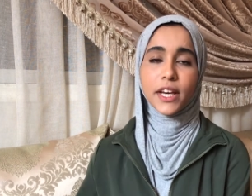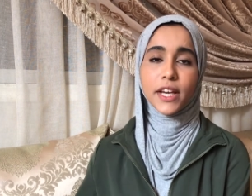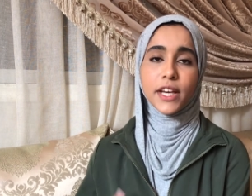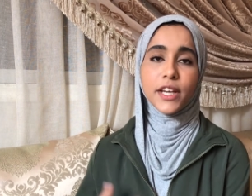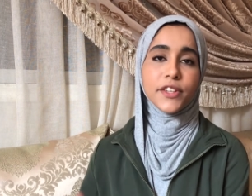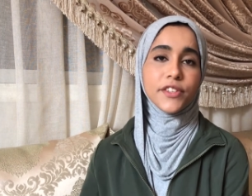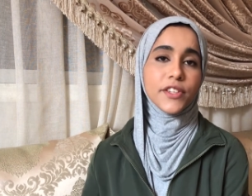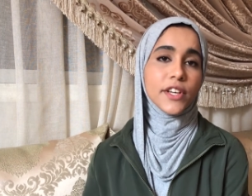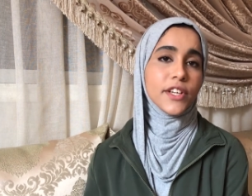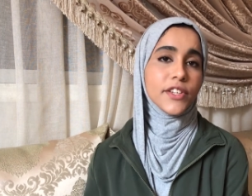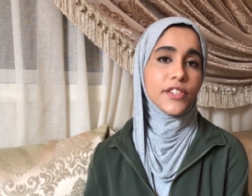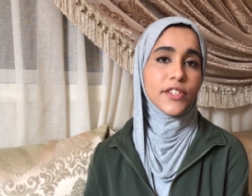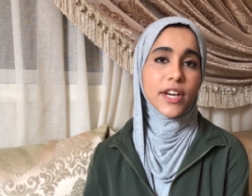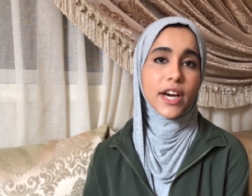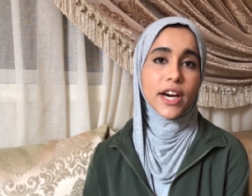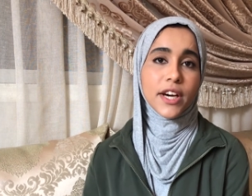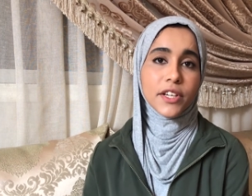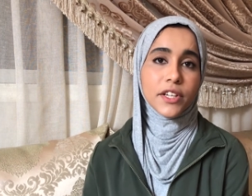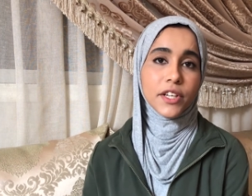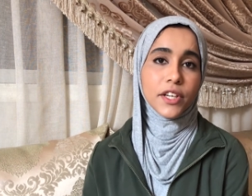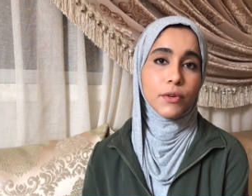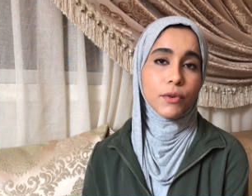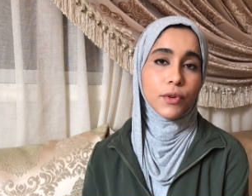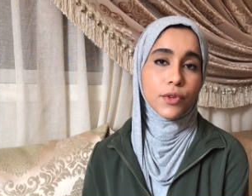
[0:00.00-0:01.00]
He says
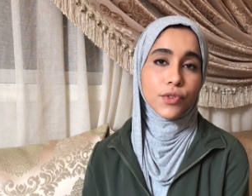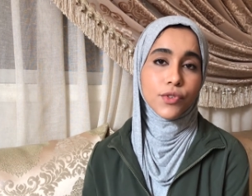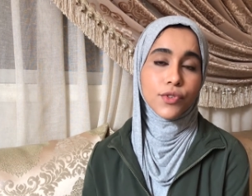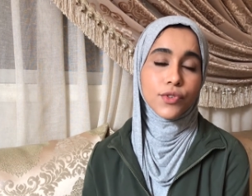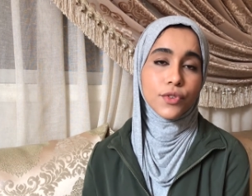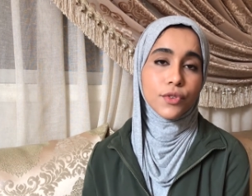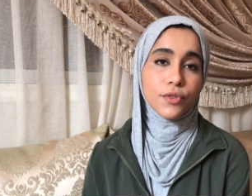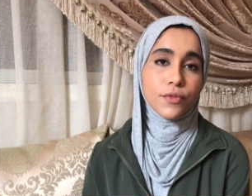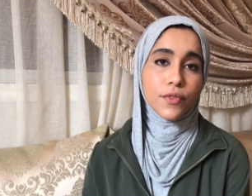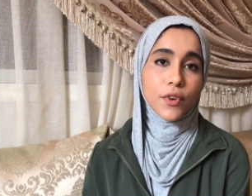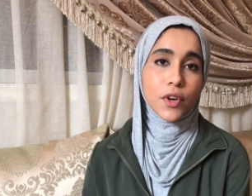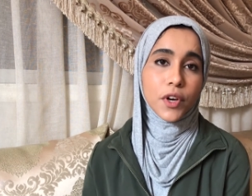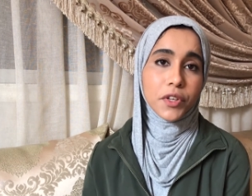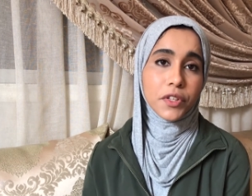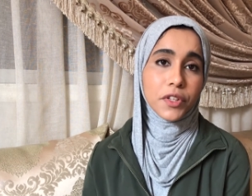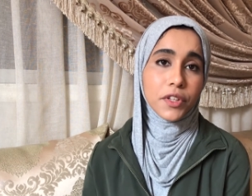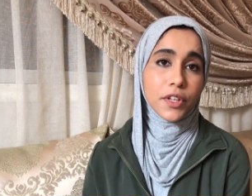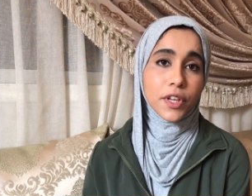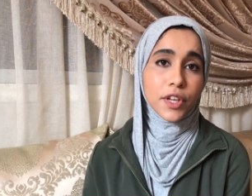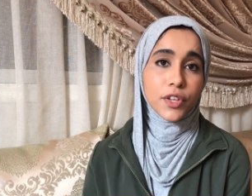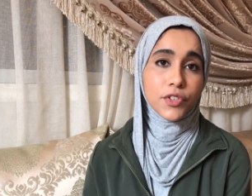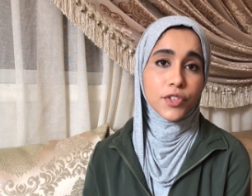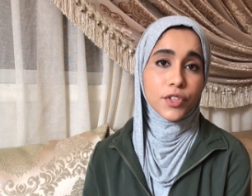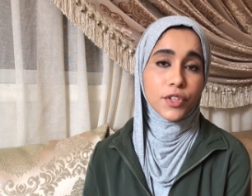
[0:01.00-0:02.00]
that he wants to avoid the
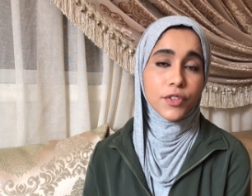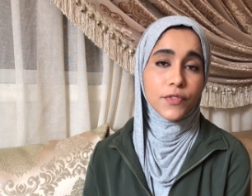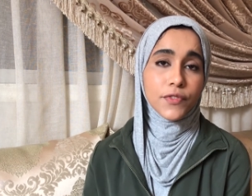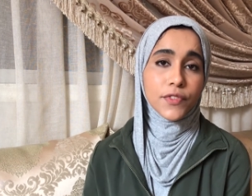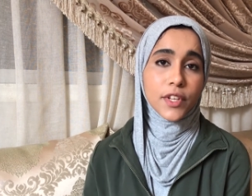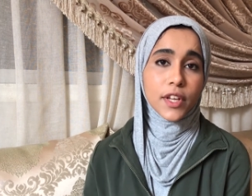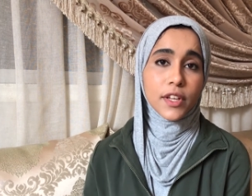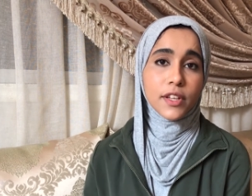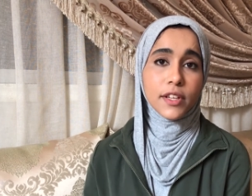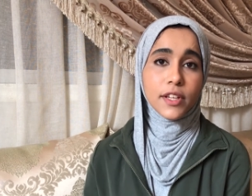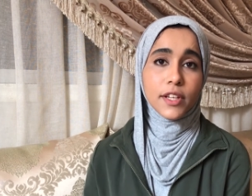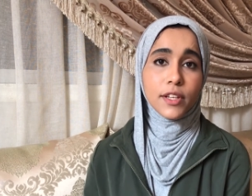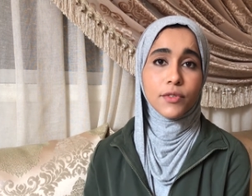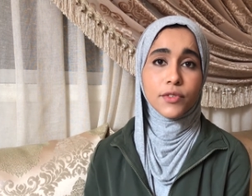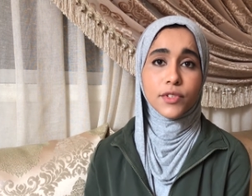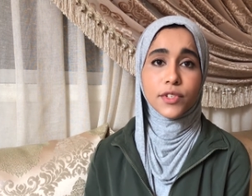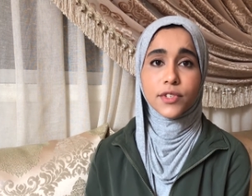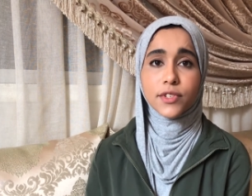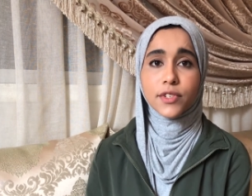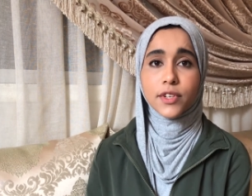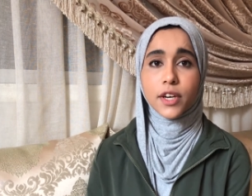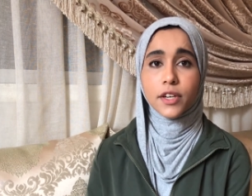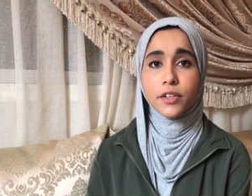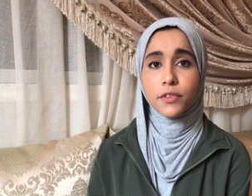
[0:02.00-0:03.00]
danger of suddenly
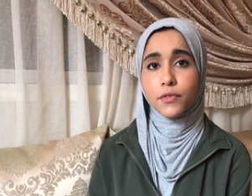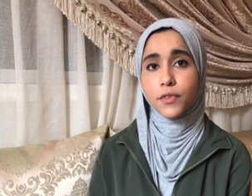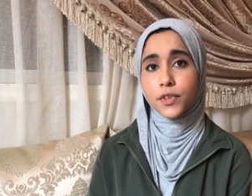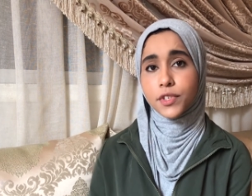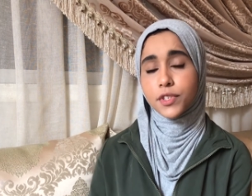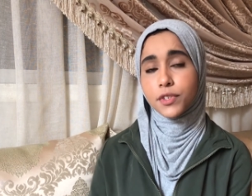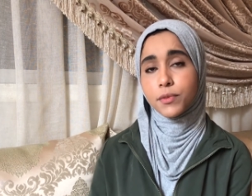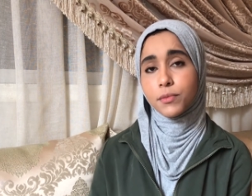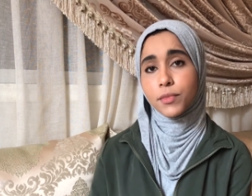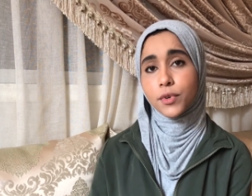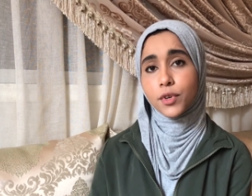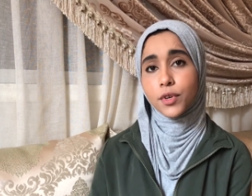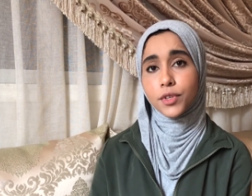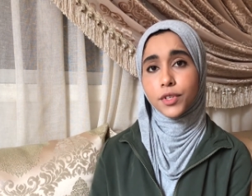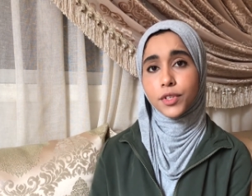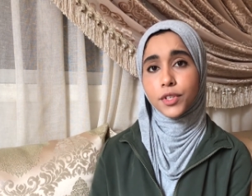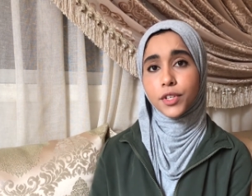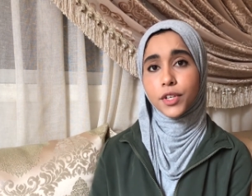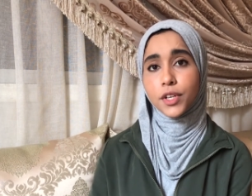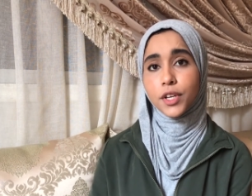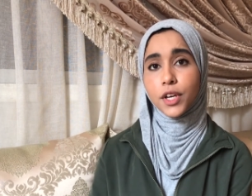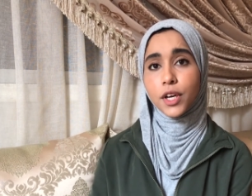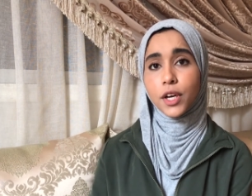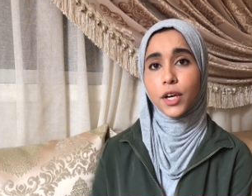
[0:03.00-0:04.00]
losing sight of what's
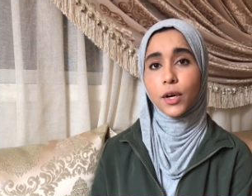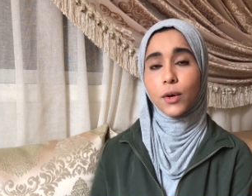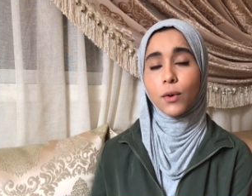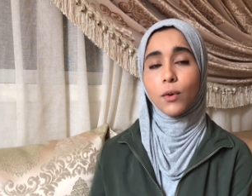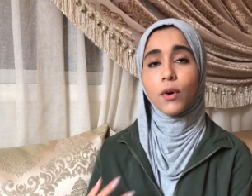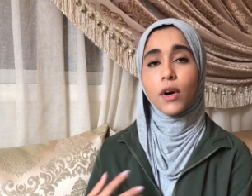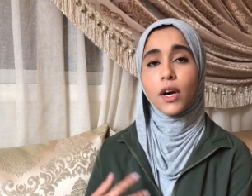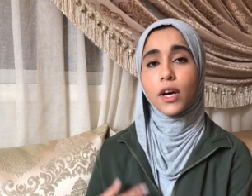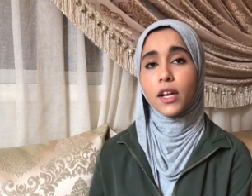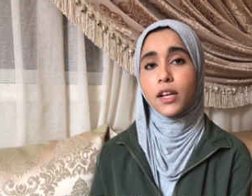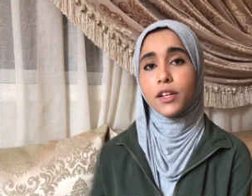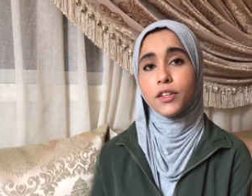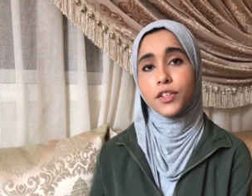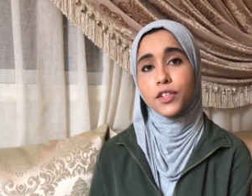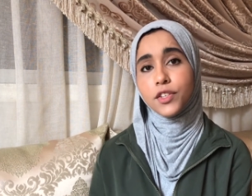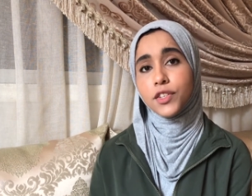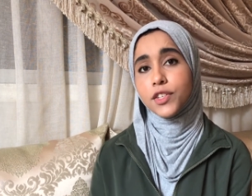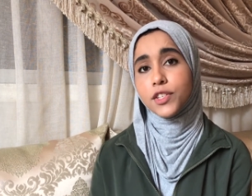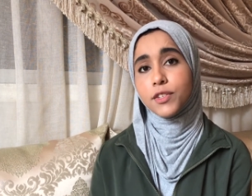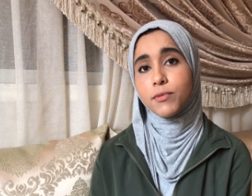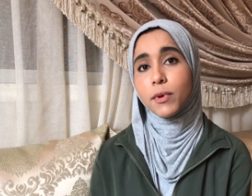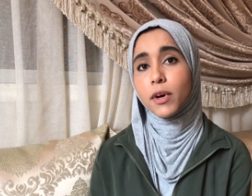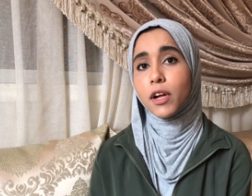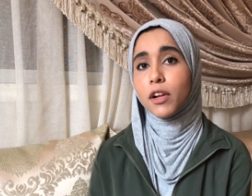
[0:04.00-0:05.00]
important while under
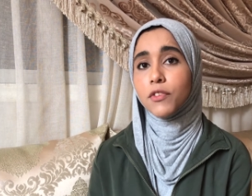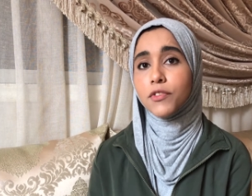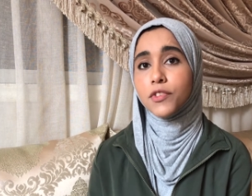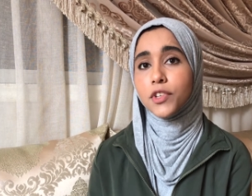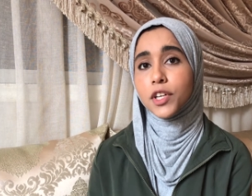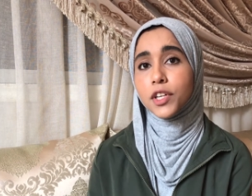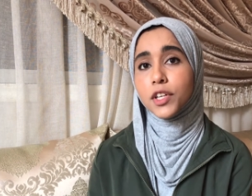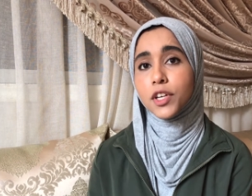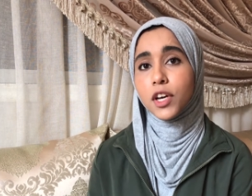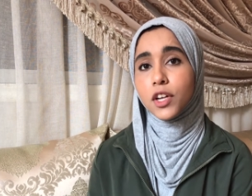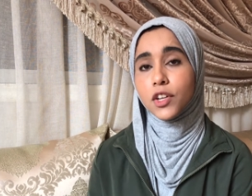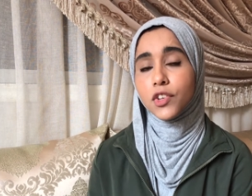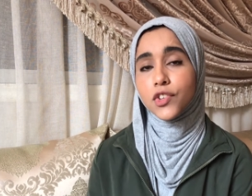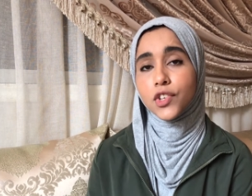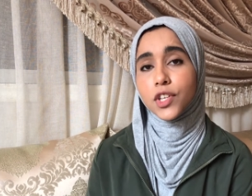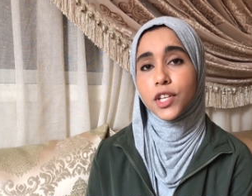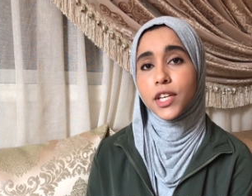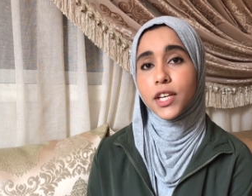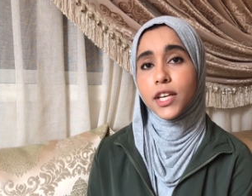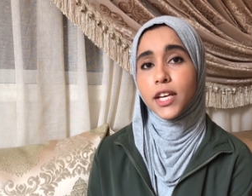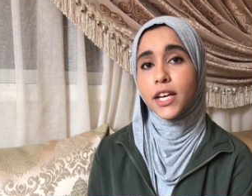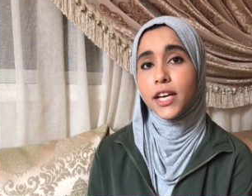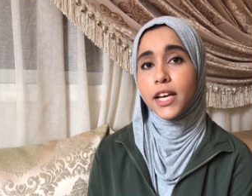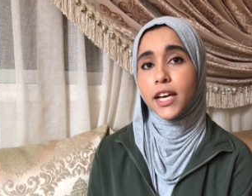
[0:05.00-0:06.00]
the spell of
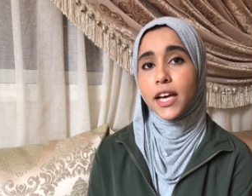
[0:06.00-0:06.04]
technology,